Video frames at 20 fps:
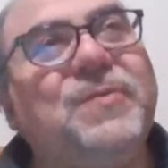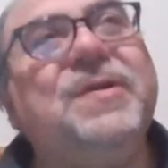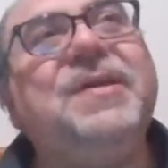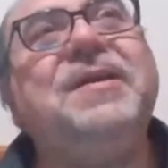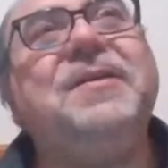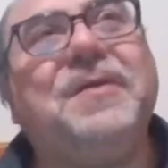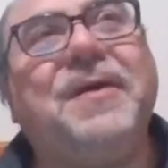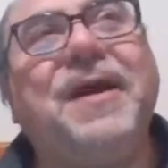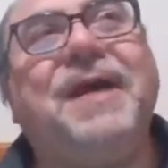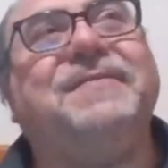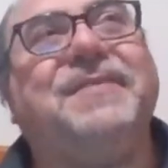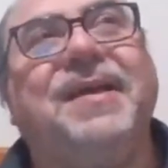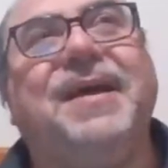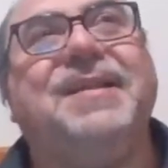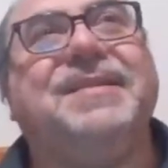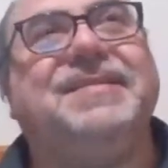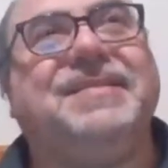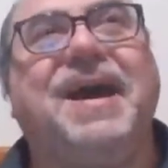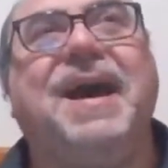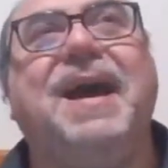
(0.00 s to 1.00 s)
you really don't have a
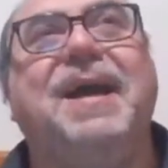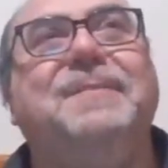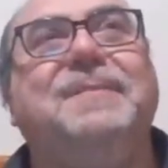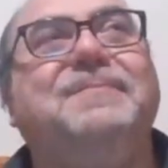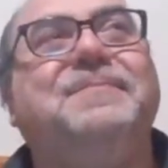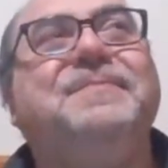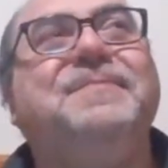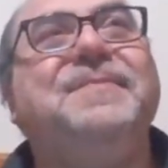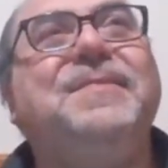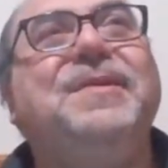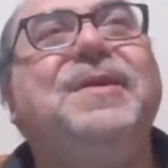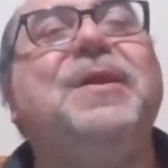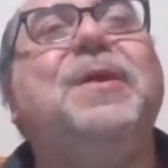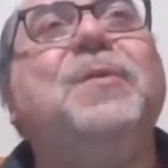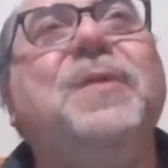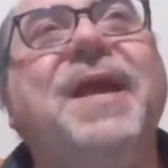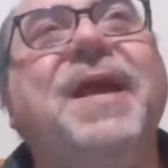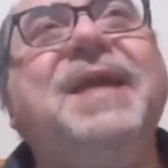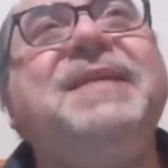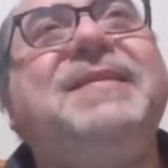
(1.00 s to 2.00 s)
lot of time. You
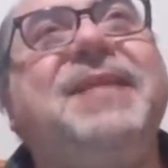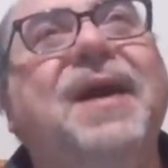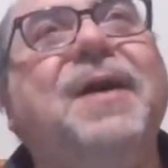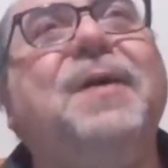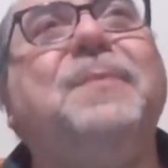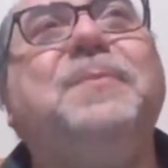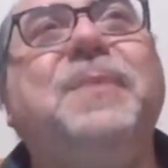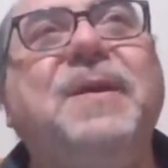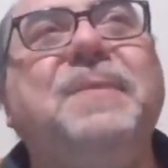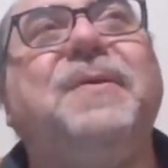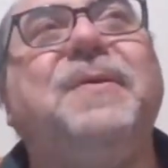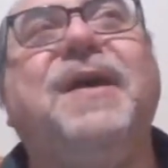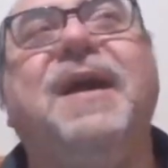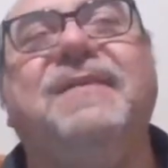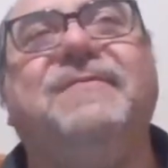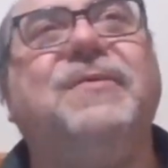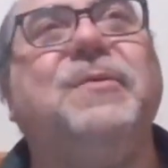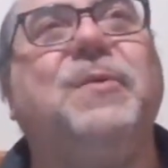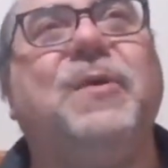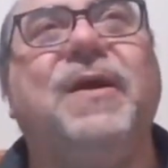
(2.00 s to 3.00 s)
know, when I tell people
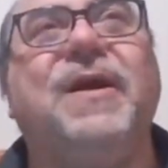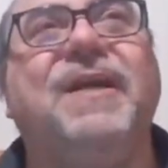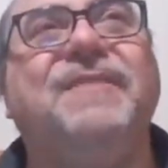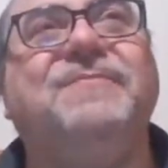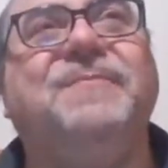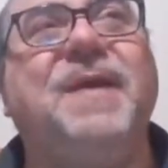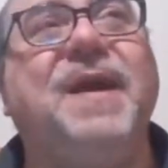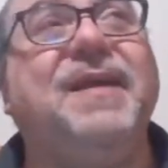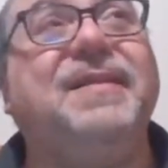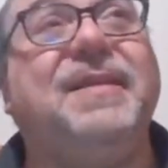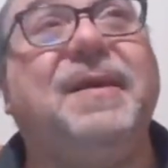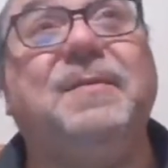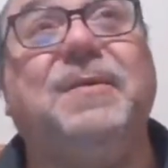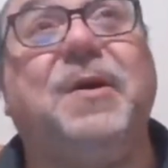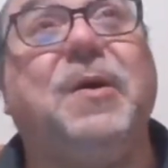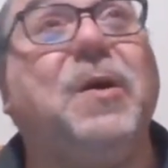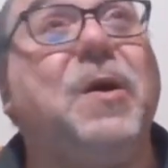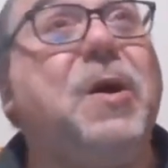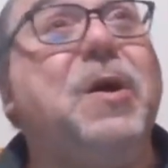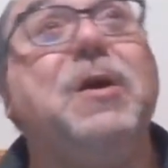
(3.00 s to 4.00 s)
everywhere I've been, they
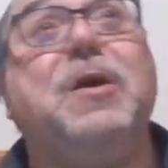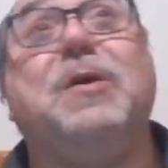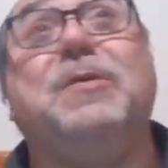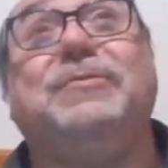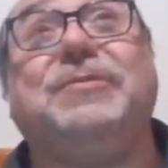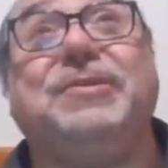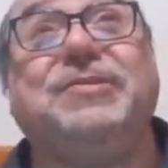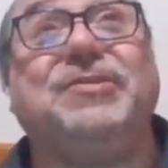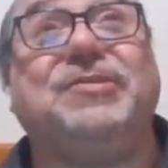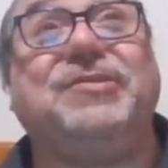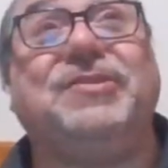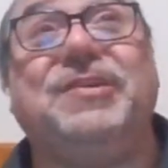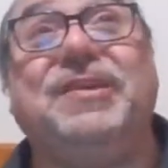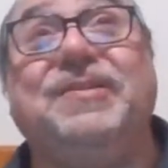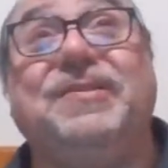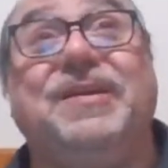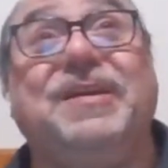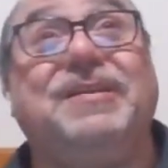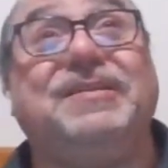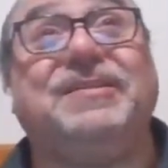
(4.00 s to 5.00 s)
go, oh, did you
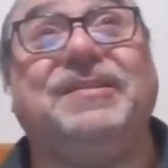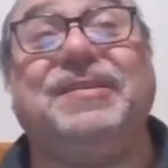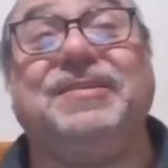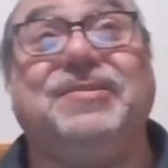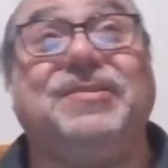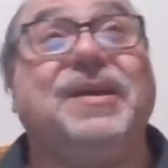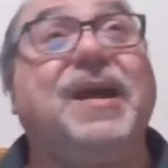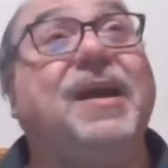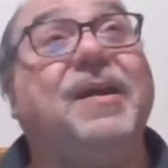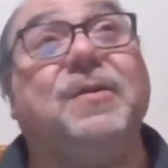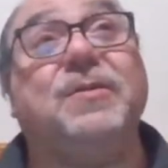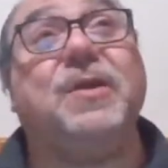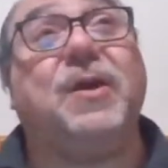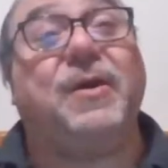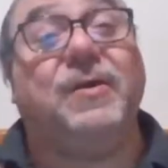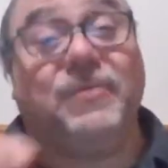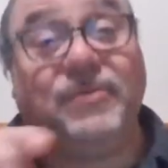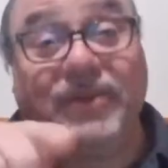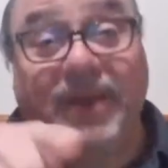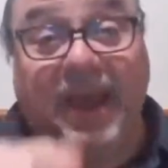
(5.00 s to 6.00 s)
see this? Did you? I go, no,
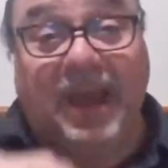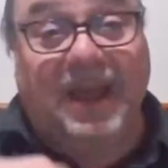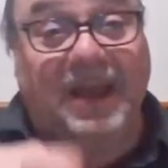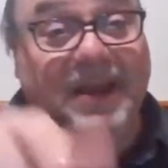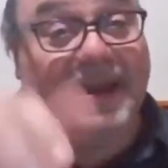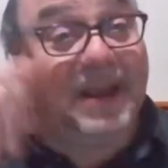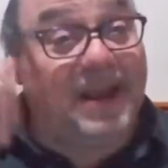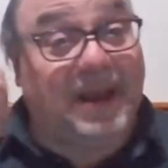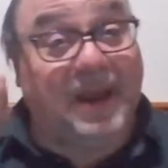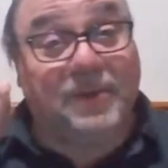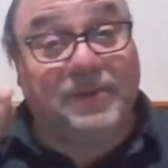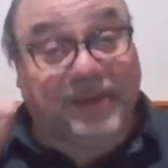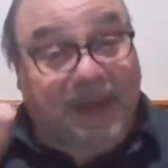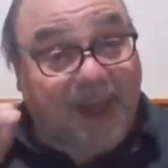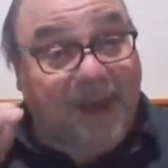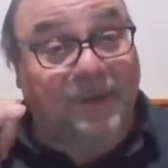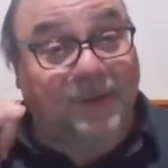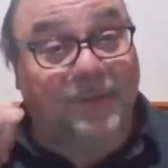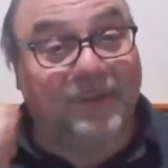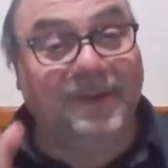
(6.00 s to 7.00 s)
I was in and I was
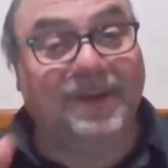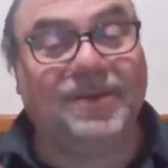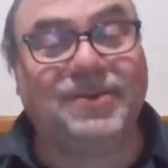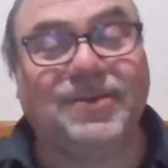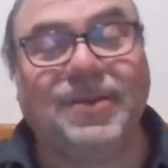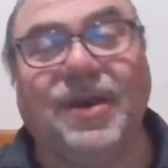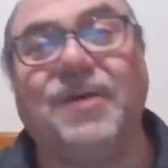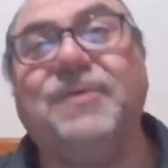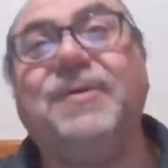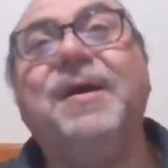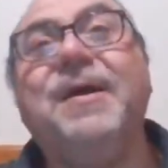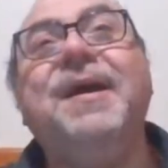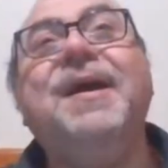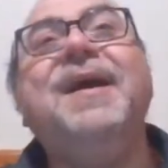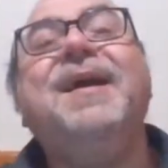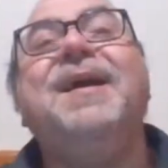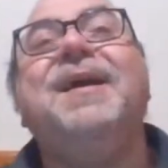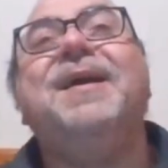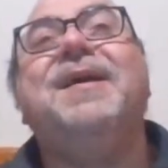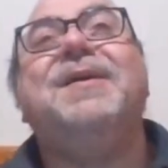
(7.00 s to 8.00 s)
out. So
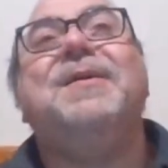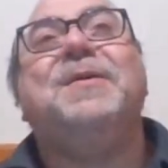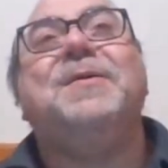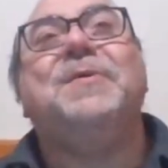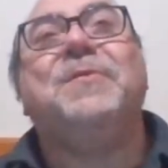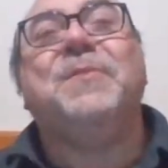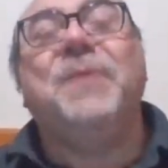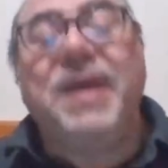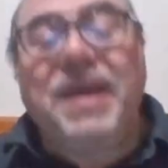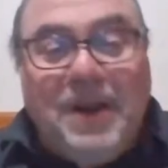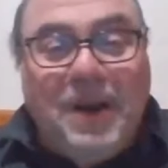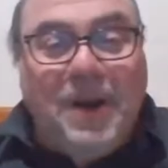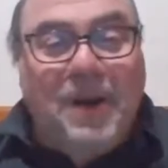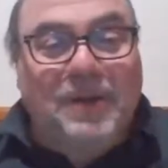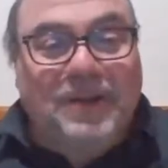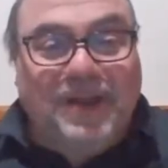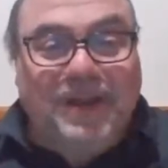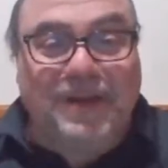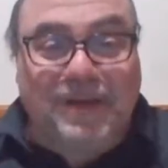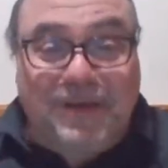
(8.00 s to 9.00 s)
we
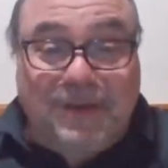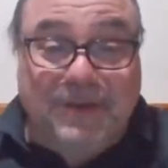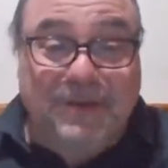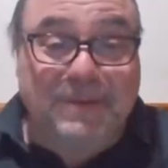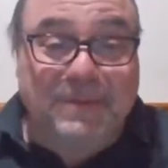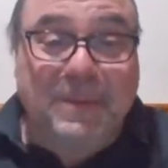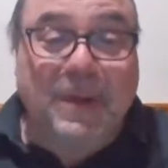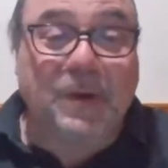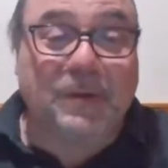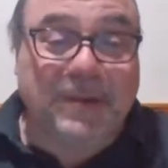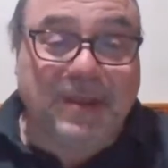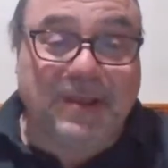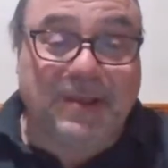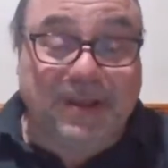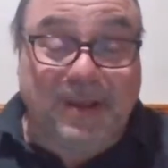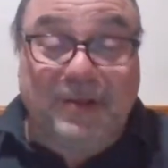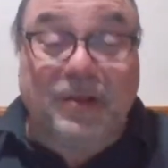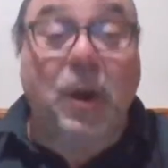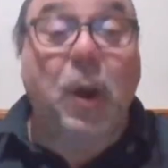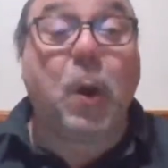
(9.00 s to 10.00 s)
go to
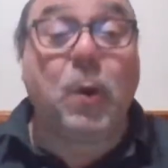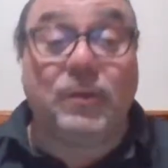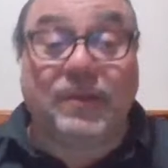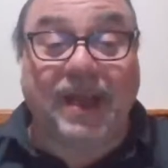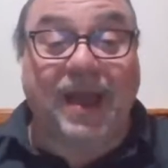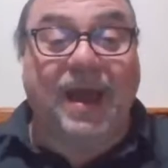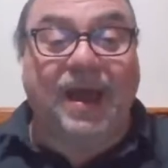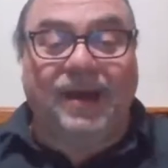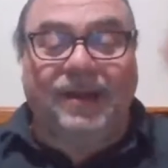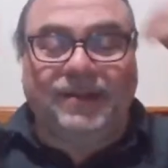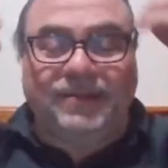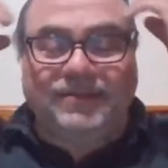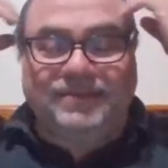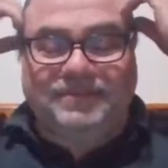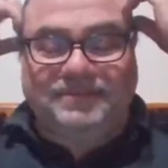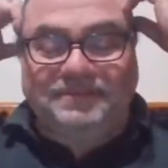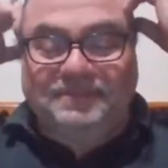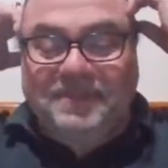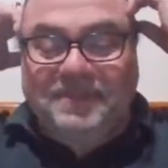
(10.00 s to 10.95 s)
this hotel,